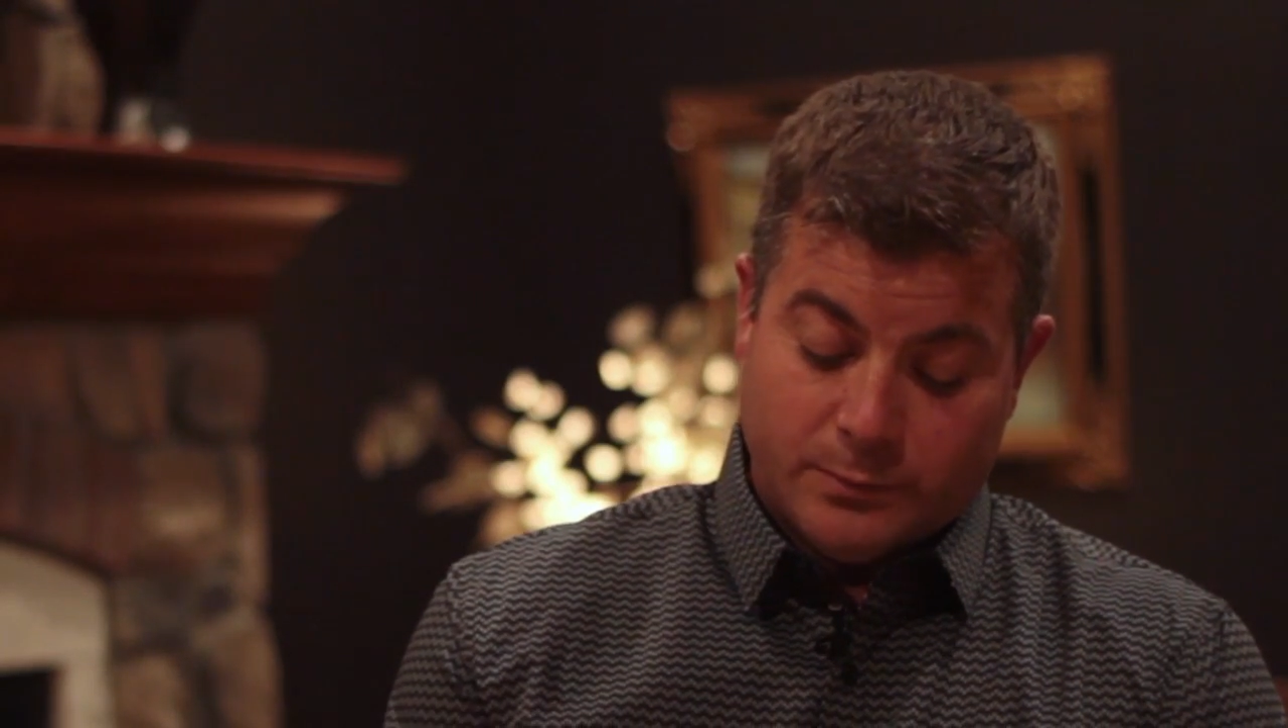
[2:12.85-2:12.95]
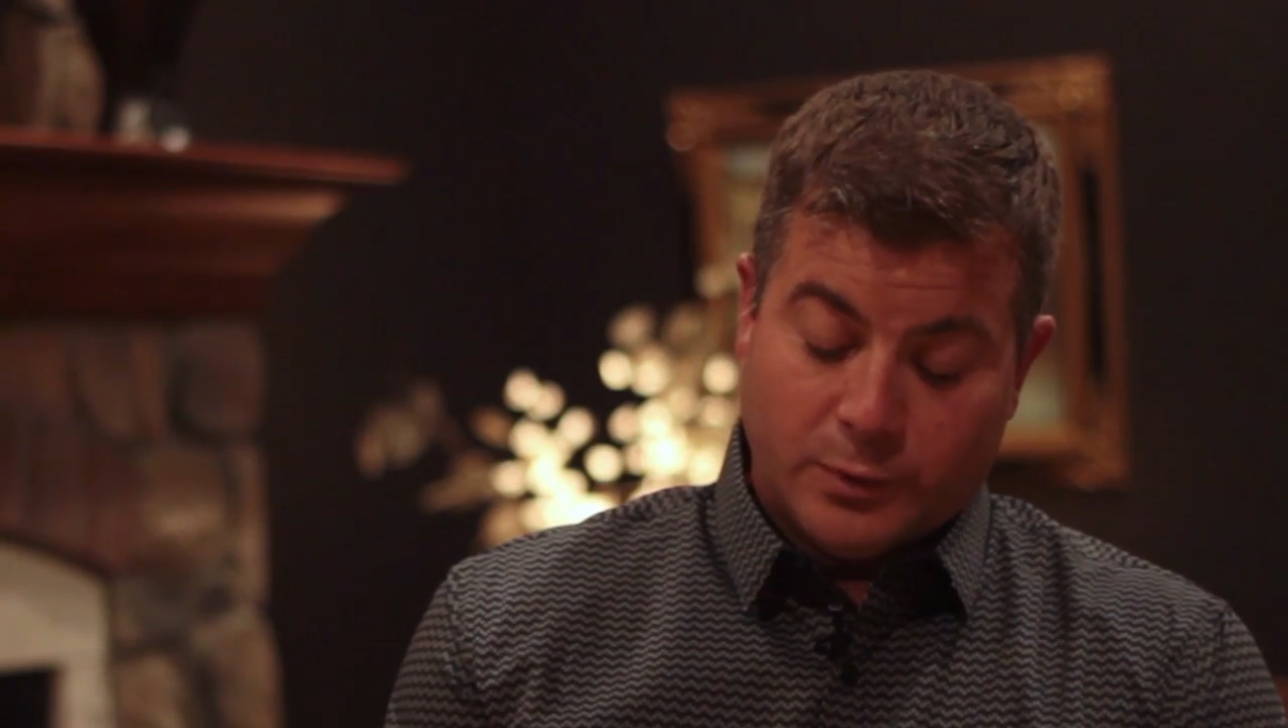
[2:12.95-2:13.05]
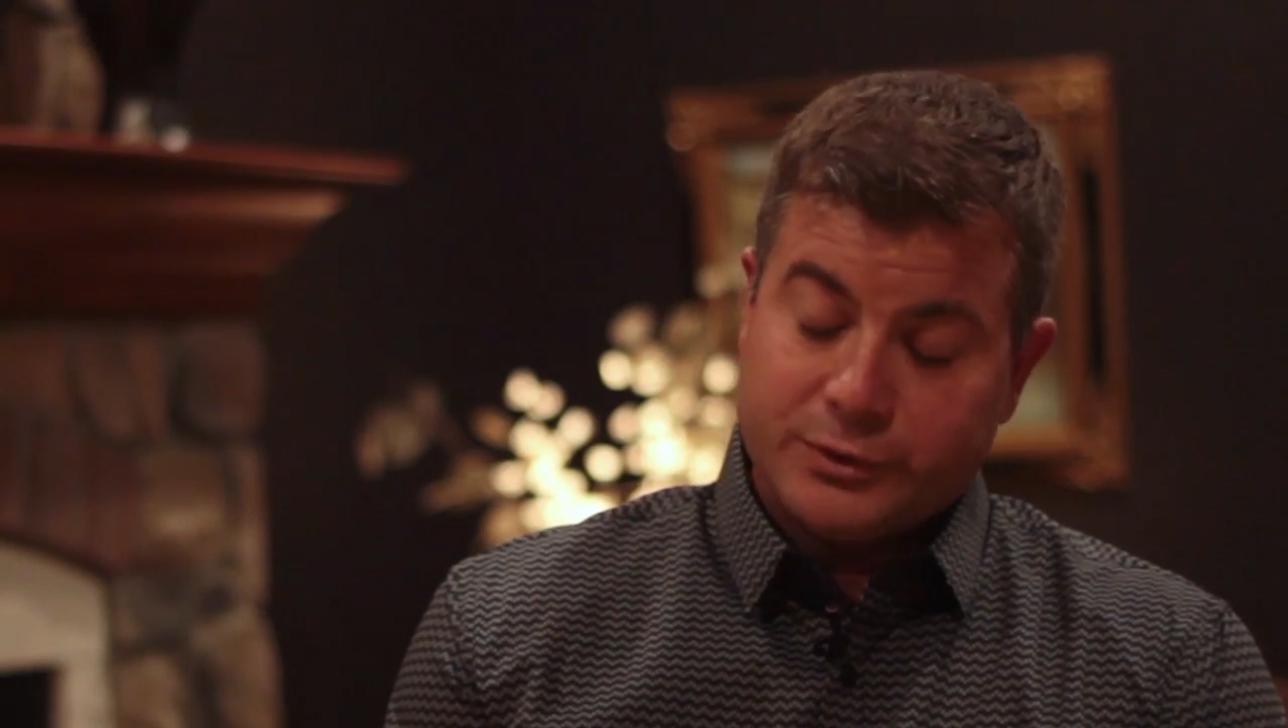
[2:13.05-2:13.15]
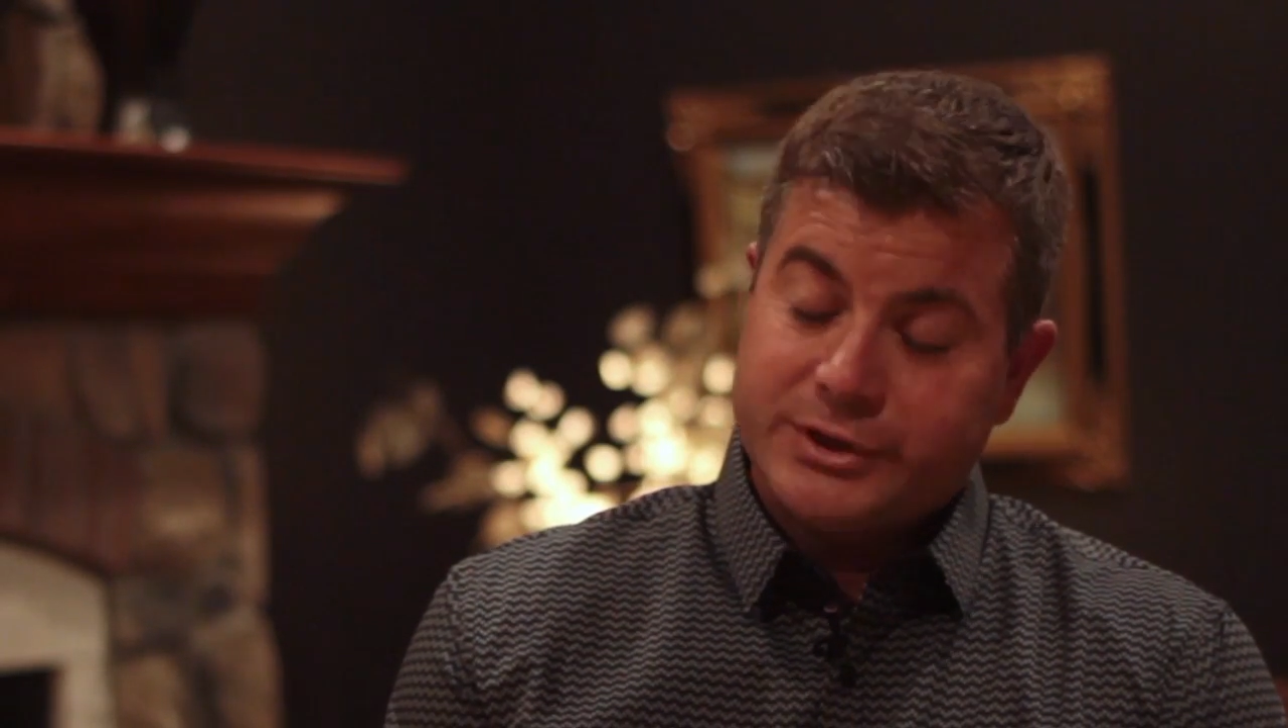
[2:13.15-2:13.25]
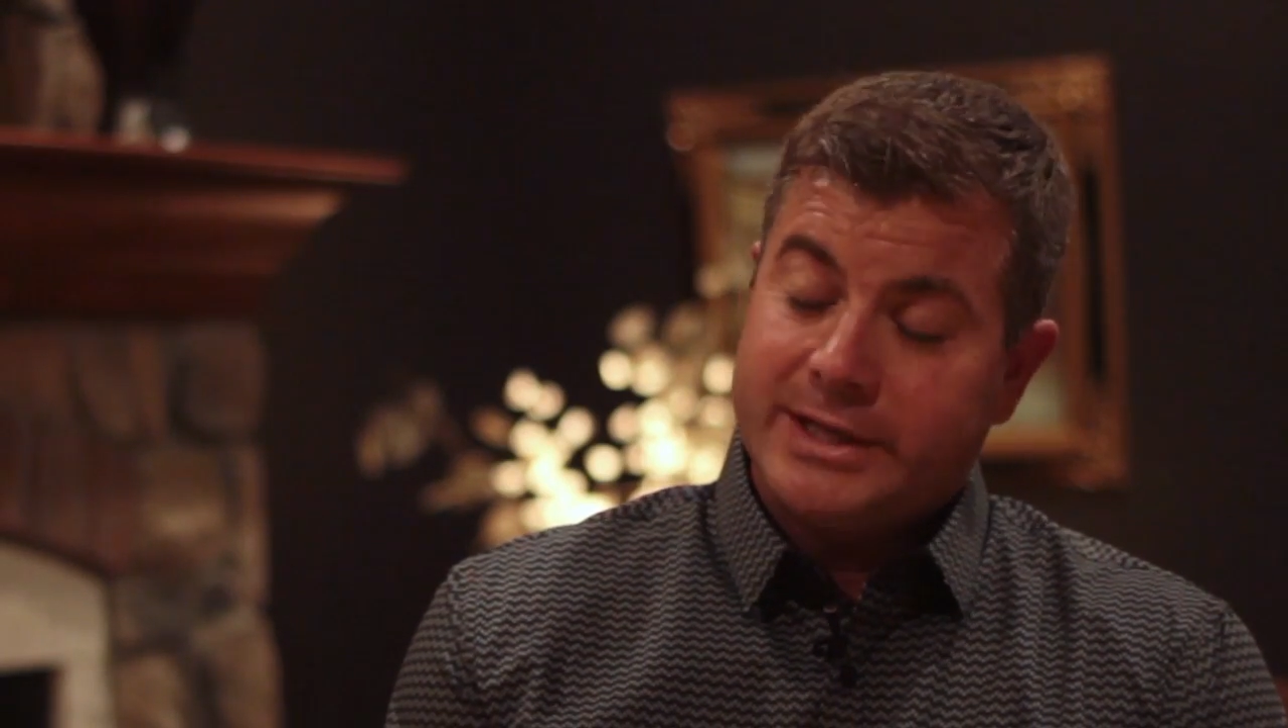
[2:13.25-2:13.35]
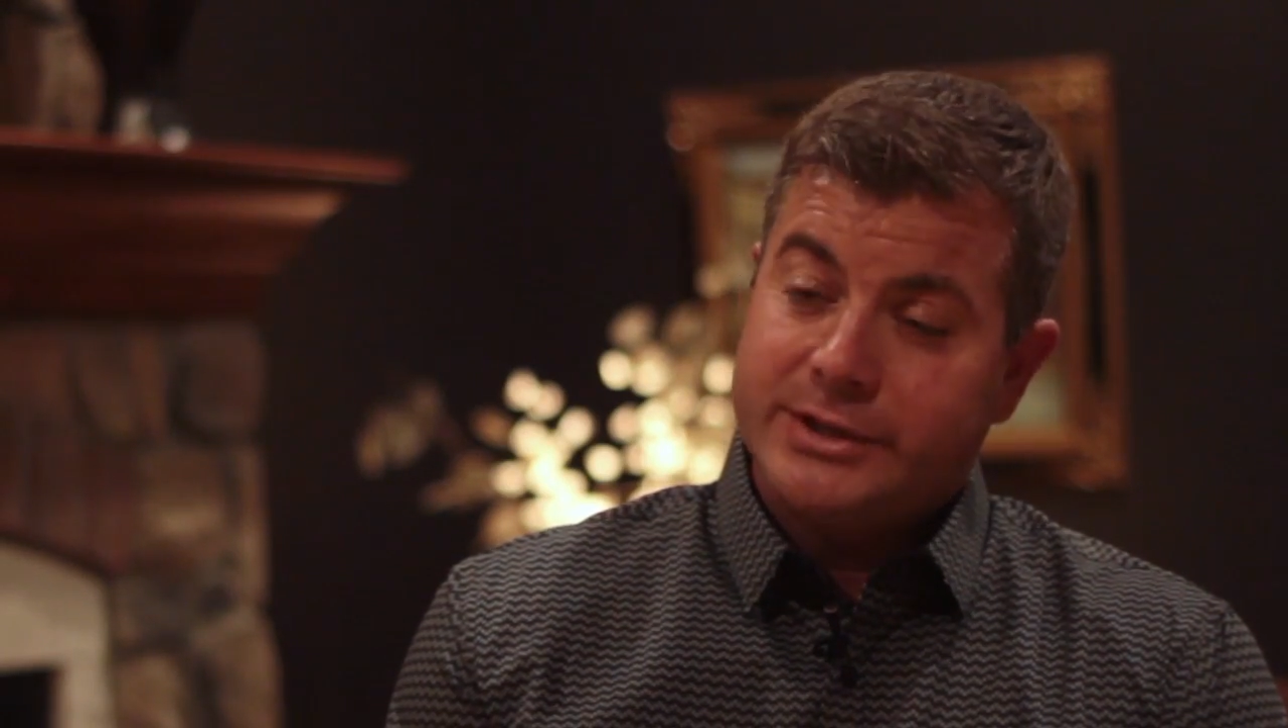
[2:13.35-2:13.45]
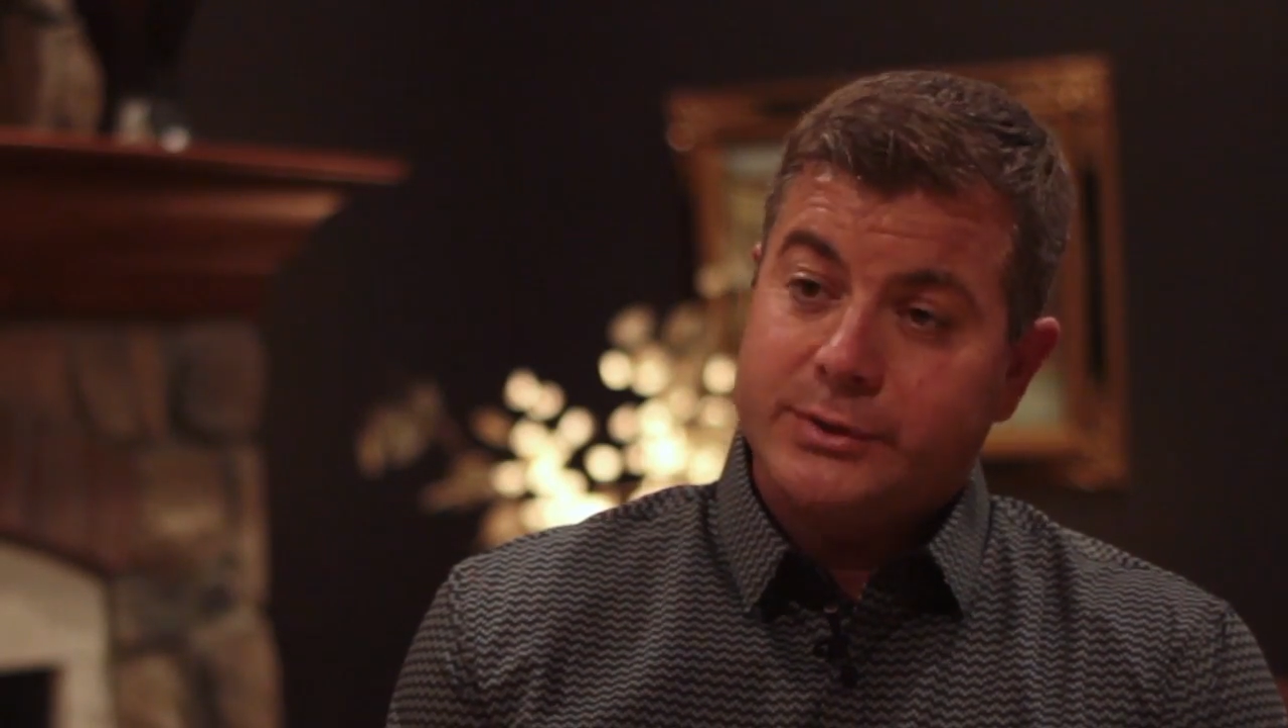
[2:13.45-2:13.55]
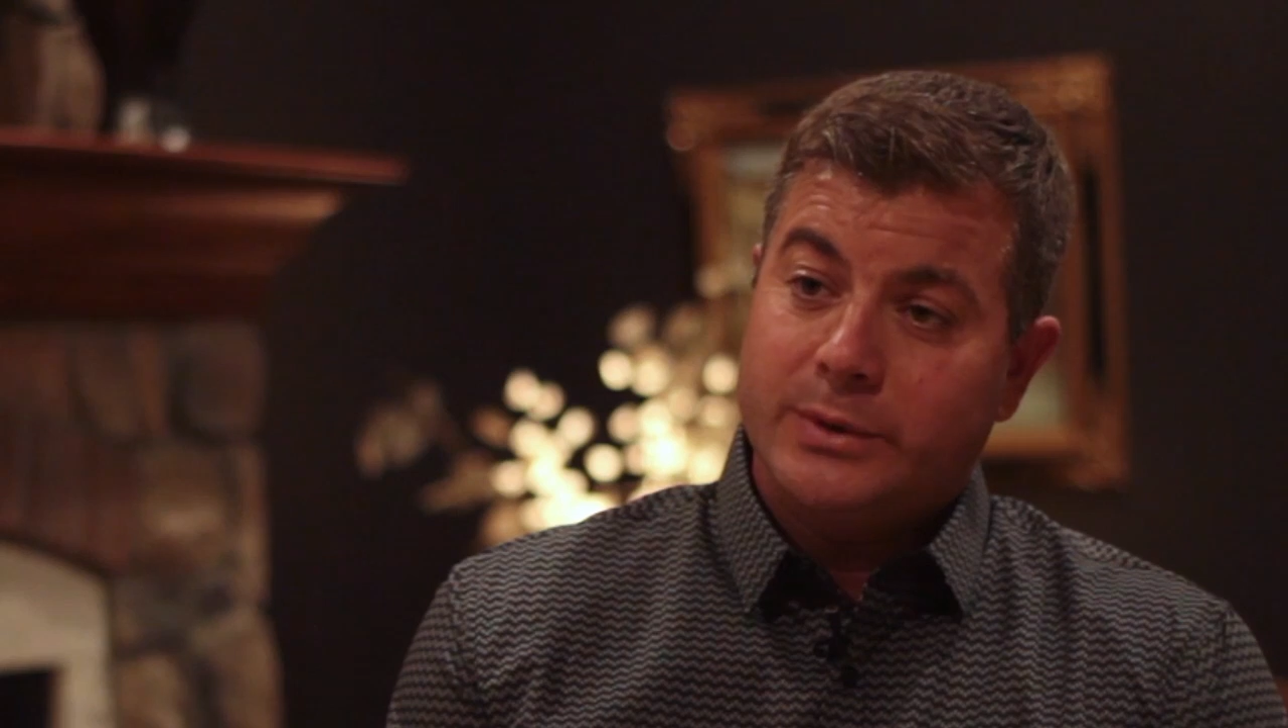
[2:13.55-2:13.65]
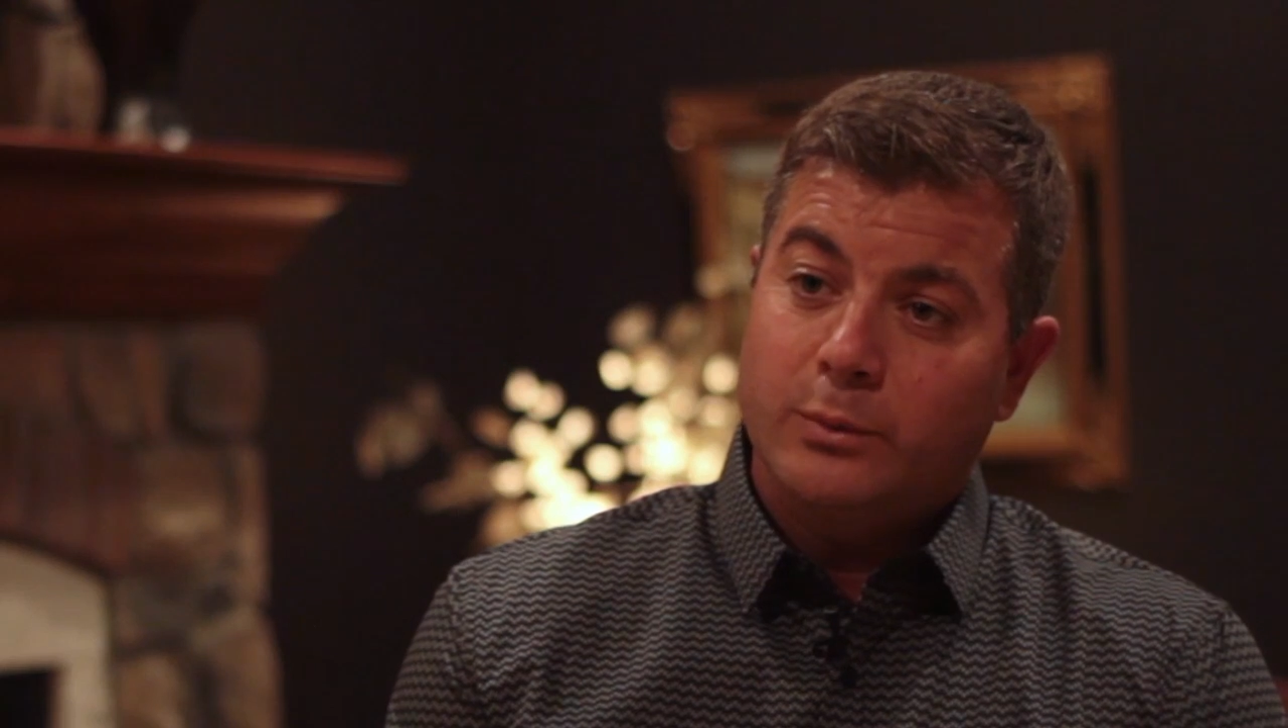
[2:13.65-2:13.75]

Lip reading: won't change you,